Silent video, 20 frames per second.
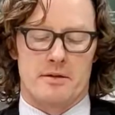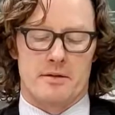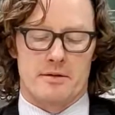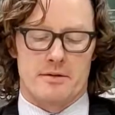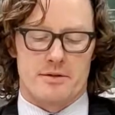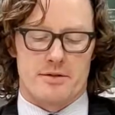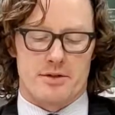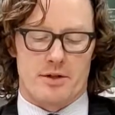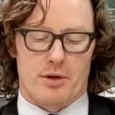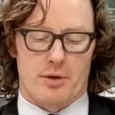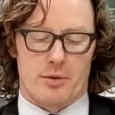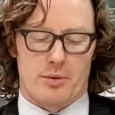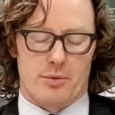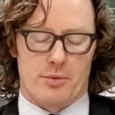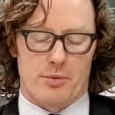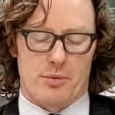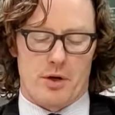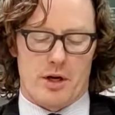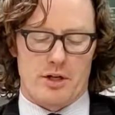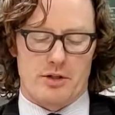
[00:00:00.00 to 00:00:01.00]
So
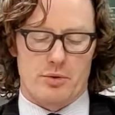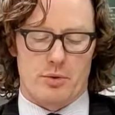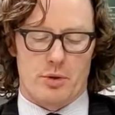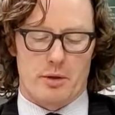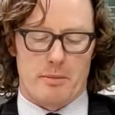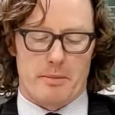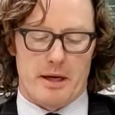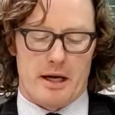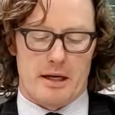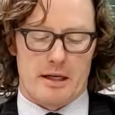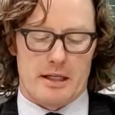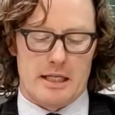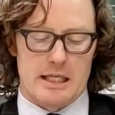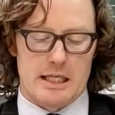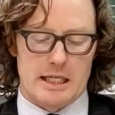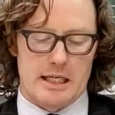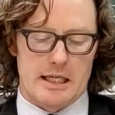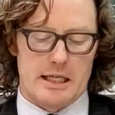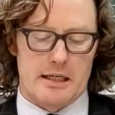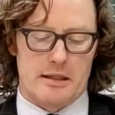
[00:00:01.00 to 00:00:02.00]
what I talk about
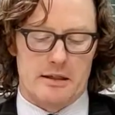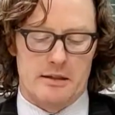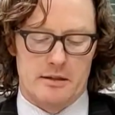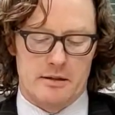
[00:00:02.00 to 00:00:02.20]
here